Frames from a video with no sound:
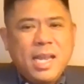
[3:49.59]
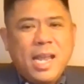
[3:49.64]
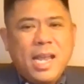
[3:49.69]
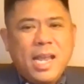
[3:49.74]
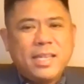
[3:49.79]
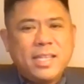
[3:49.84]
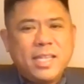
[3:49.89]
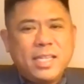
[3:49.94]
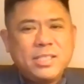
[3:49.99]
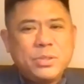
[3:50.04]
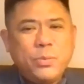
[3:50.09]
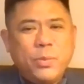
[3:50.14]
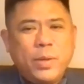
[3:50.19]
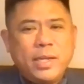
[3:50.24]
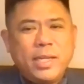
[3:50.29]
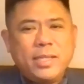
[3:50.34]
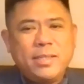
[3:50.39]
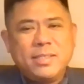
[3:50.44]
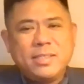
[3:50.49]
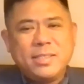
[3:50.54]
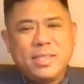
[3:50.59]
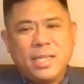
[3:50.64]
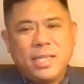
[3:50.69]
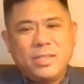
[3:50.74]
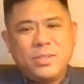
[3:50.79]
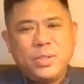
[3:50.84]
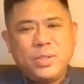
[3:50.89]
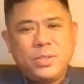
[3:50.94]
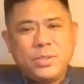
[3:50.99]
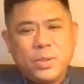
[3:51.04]
And that's when I
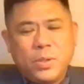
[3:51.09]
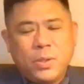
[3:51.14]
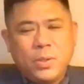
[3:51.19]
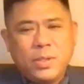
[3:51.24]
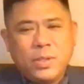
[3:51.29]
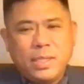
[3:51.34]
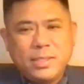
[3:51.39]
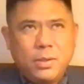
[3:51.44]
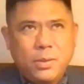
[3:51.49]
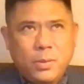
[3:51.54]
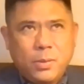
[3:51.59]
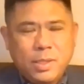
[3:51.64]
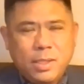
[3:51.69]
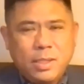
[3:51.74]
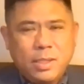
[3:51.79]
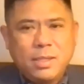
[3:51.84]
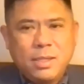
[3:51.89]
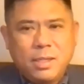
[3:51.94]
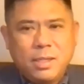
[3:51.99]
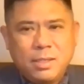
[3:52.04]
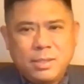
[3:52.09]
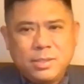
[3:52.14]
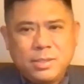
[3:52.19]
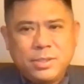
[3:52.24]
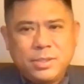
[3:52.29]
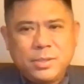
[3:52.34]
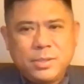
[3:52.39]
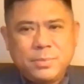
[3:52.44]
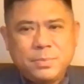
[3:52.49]
decided to enroll at the local college.